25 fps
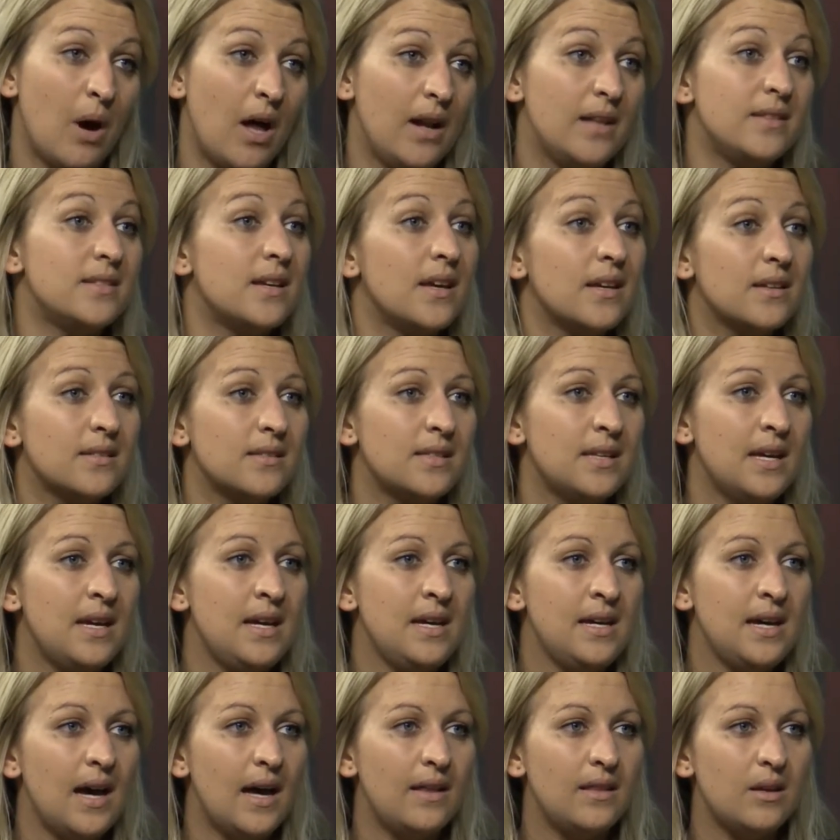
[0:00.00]
politics
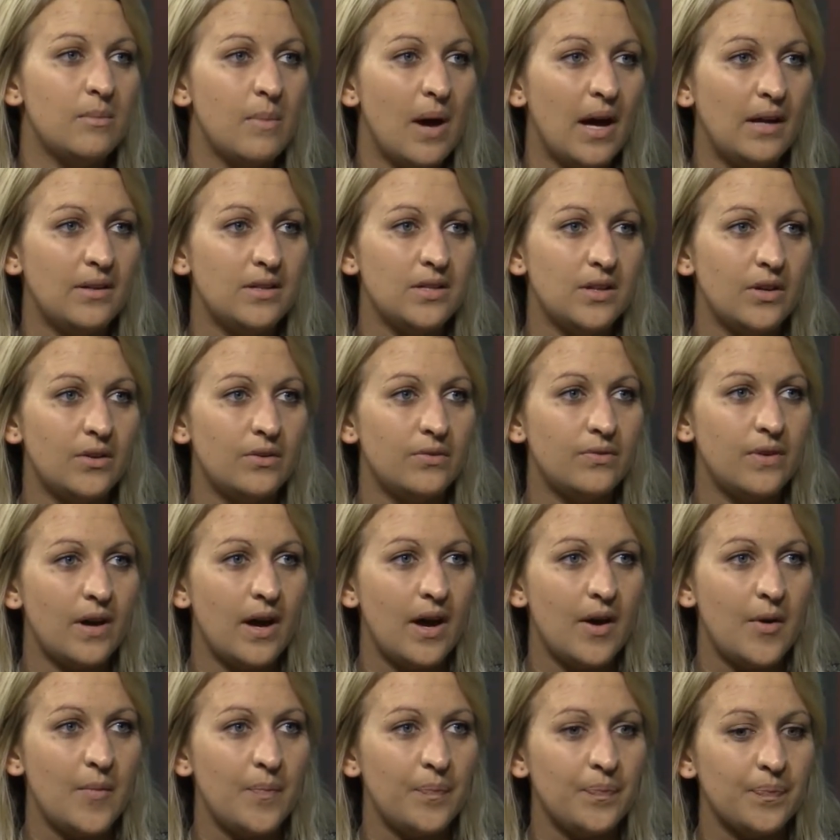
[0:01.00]
and the amount of
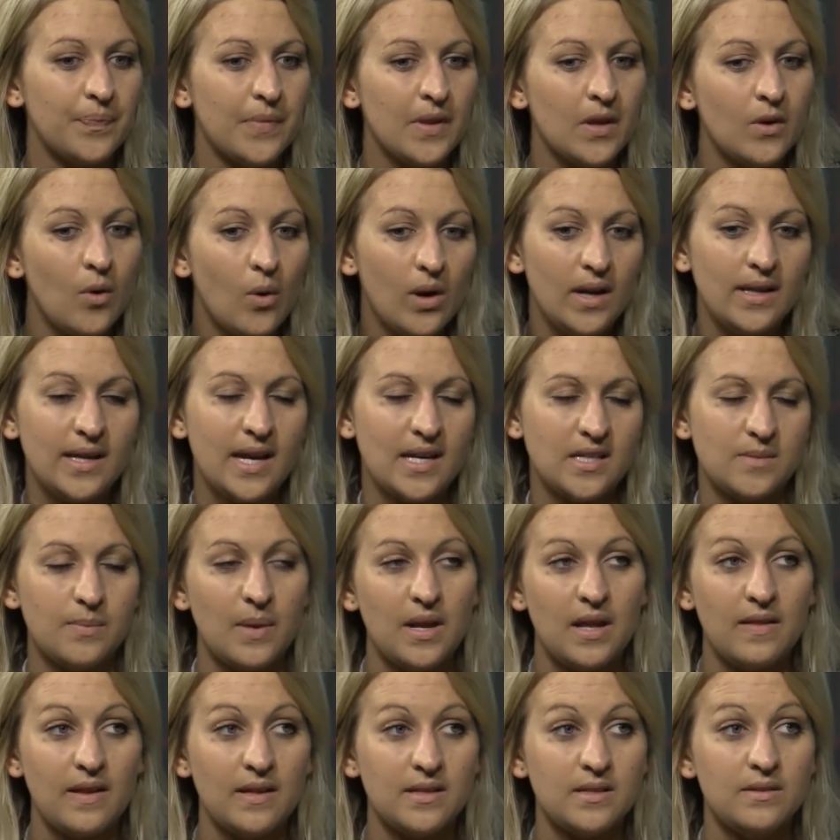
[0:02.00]
oil and gas
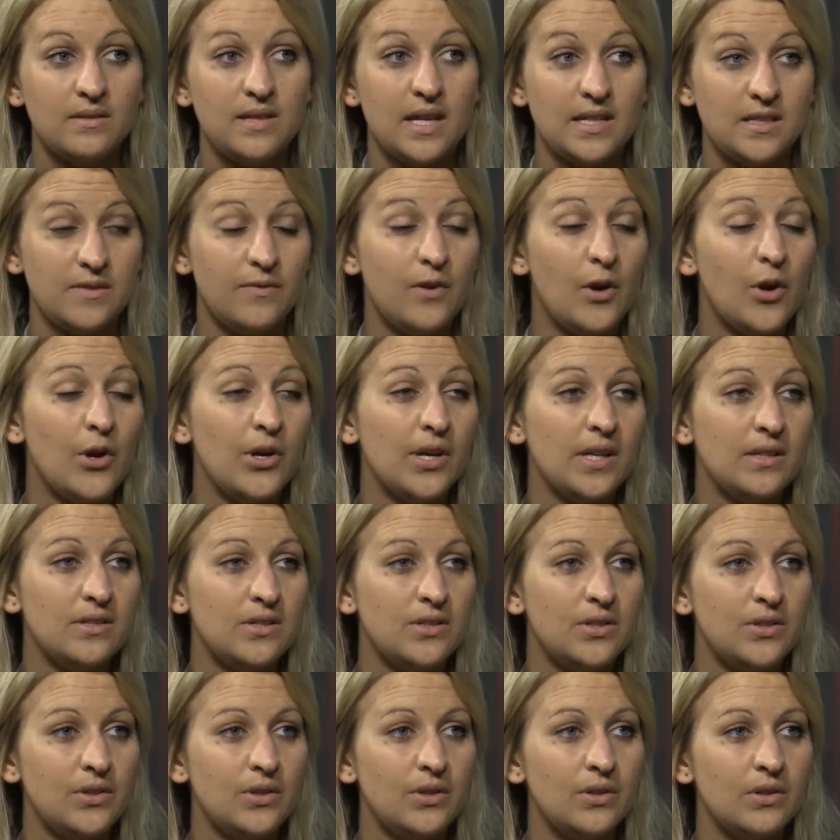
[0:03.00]
money that's flowing
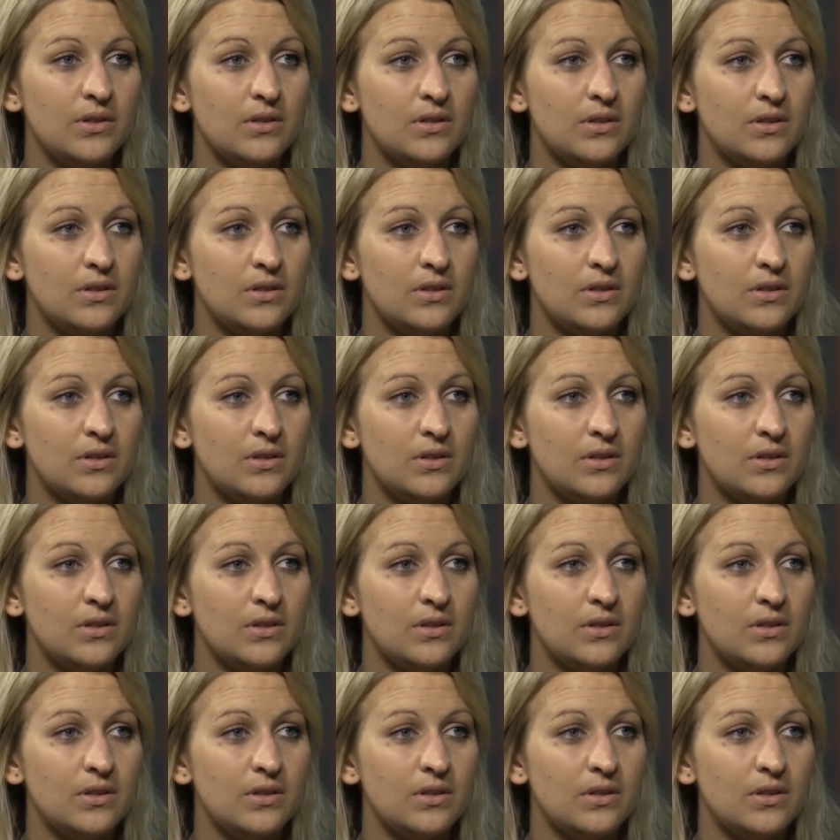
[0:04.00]
into